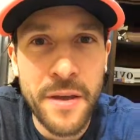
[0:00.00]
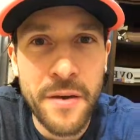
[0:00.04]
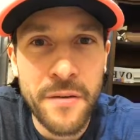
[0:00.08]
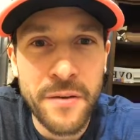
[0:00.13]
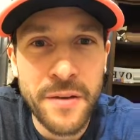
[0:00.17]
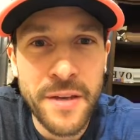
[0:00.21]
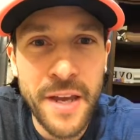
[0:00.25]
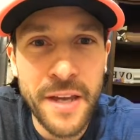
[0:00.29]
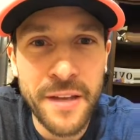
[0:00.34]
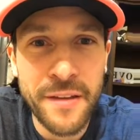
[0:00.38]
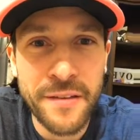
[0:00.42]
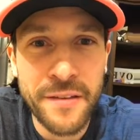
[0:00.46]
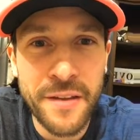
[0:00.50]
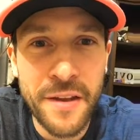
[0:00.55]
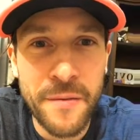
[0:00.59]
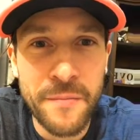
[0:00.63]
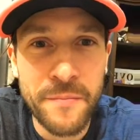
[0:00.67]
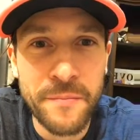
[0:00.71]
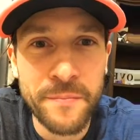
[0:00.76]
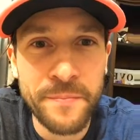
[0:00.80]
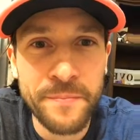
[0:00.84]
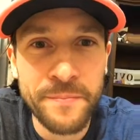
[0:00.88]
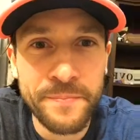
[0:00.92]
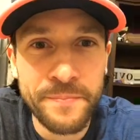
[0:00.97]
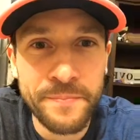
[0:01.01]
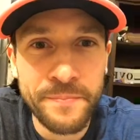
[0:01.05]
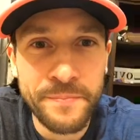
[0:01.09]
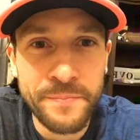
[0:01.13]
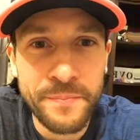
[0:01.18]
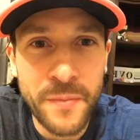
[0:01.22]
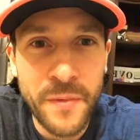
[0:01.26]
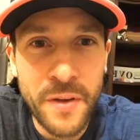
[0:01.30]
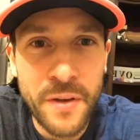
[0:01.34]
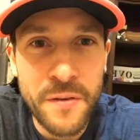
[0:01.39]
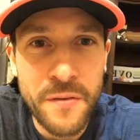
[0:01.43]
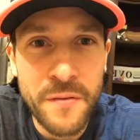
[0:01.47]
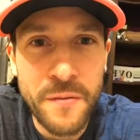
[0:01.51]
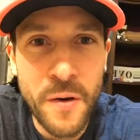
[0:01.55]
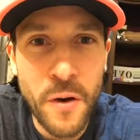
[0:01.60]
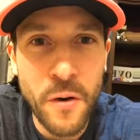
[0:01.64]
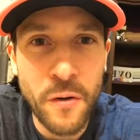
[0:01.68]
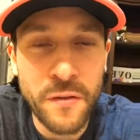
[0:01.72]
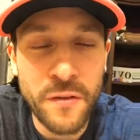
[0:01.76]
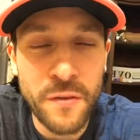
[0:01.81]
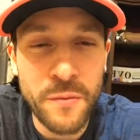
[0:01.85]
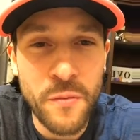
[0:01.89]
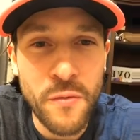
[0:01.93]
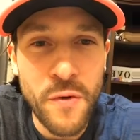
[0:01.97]
Getting some folks
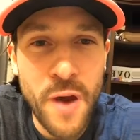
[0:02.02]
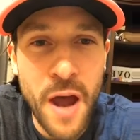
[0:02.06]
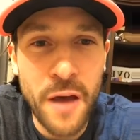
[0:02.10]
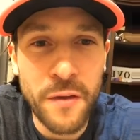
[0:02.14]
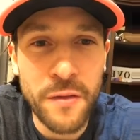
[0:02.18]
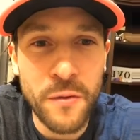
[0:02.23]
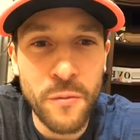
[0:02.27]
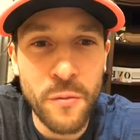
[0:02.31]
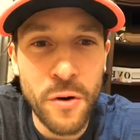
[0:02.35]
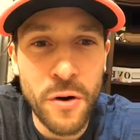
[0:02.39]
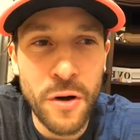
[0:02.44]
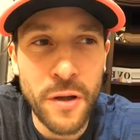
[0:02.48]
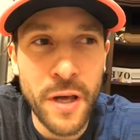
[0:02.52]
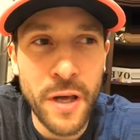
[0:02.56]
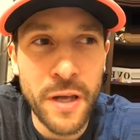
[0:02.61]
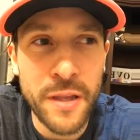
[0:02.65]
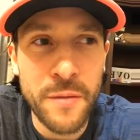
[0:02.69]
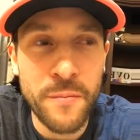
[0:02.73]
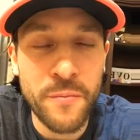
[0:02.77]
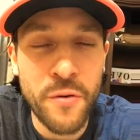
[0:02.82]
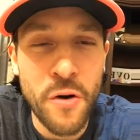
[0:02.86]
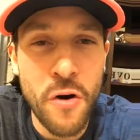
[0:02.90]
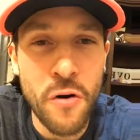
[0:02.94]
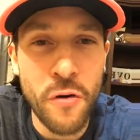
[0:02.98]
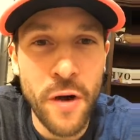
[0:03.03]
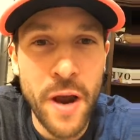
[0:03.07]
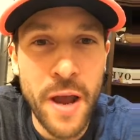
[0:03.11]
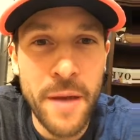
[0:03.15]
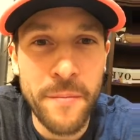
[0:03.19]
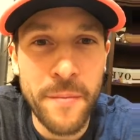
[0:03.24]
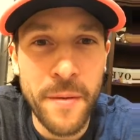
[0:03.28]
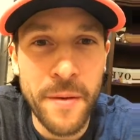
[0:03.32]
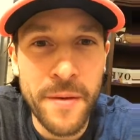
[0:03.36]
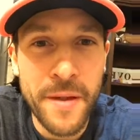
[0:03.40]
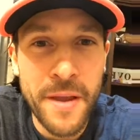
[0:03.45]
from around the world on the program.